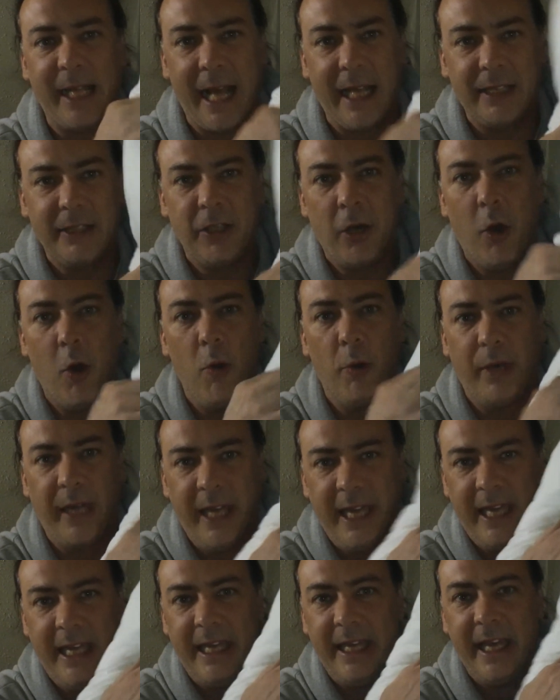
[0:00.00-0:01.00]
That's the whole
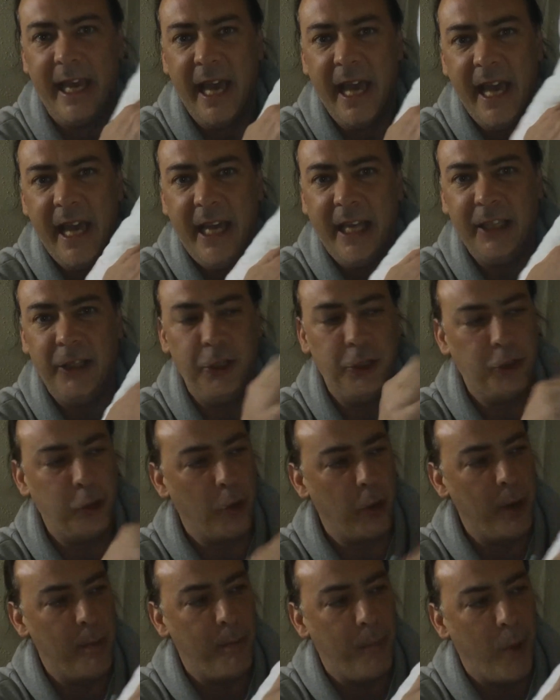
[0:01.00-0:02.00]
key is you
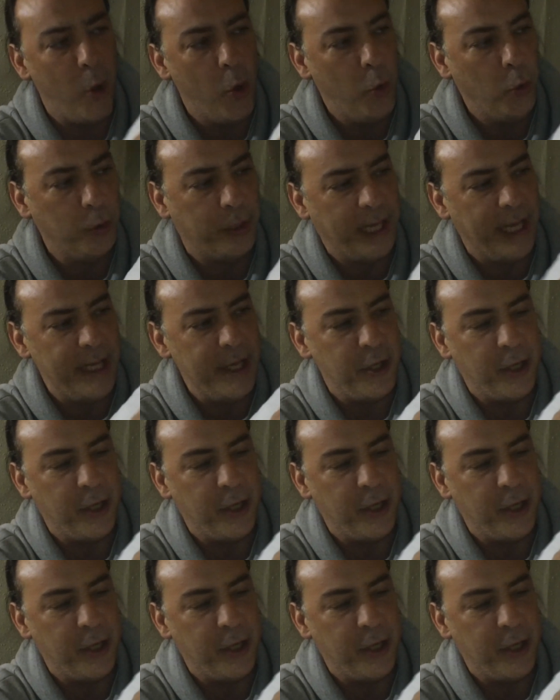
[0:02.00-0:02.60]
sort of mold it.